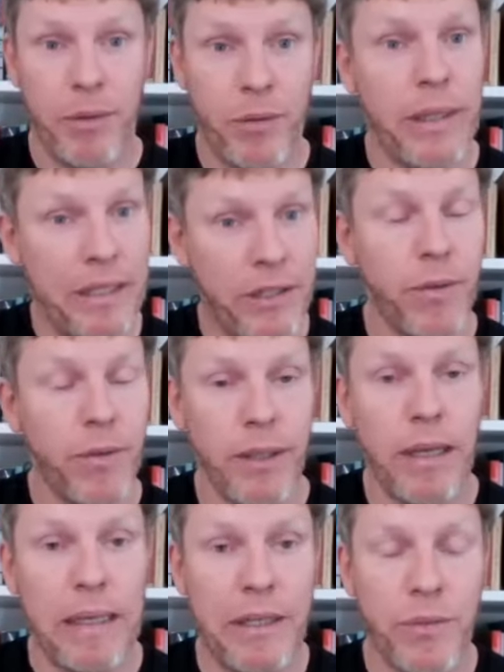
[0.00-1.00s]
between
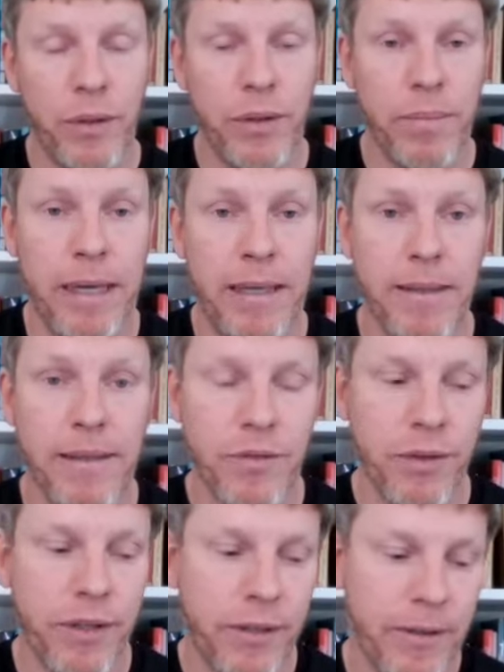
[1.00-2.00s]
each one of the panels,
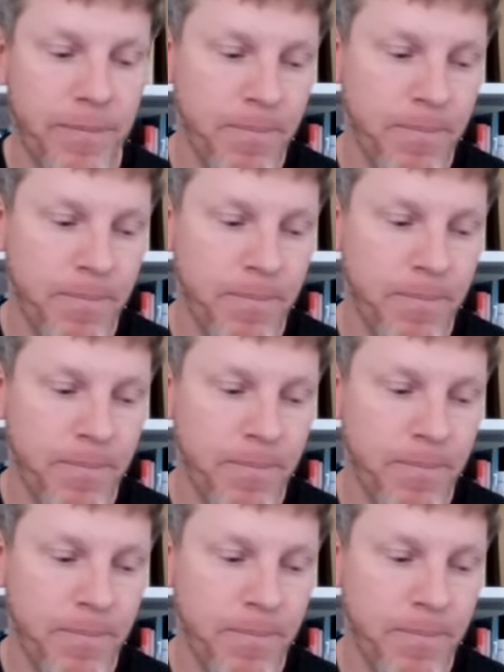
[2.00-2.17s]
that's right.